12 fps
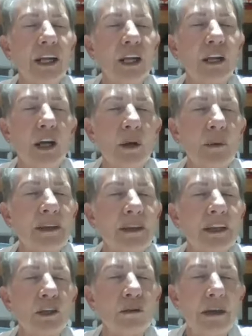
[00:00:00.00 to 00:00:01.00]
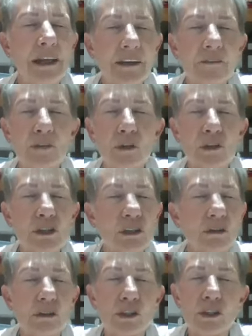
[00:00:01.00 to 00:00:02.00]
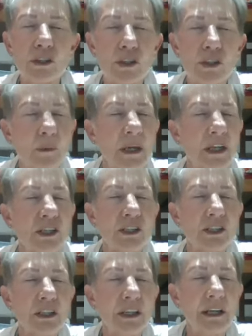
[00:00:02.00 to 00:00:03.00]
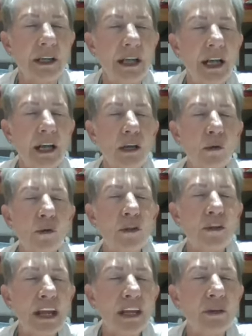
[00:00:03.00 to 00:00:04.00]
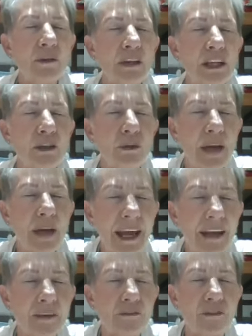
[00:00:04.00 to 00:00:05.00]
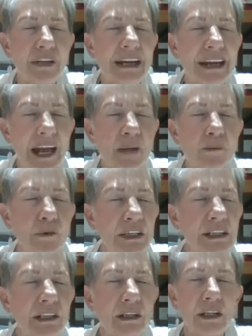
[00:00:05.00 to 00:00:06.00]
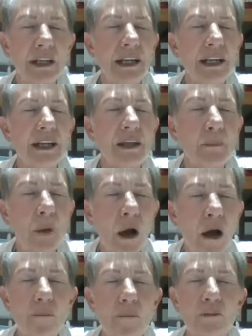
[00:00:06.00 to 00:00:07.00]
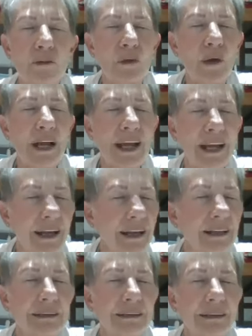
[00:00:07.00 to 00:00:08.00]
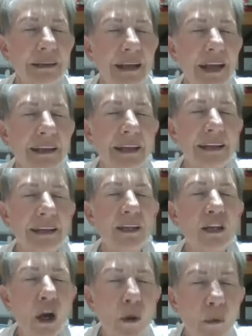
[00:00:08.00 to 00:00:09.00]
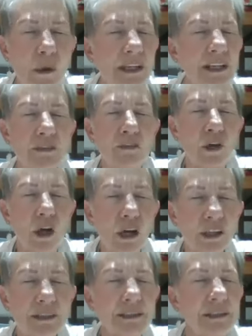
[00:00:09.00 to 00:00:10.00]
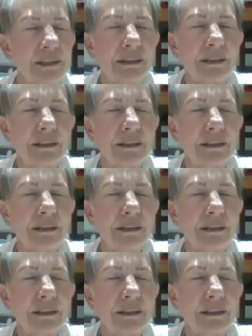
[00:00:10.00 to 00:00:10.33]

knowing that you love your children so much. Lord, thank you that you have their name written in the palm of your hand, that no one is forgotten.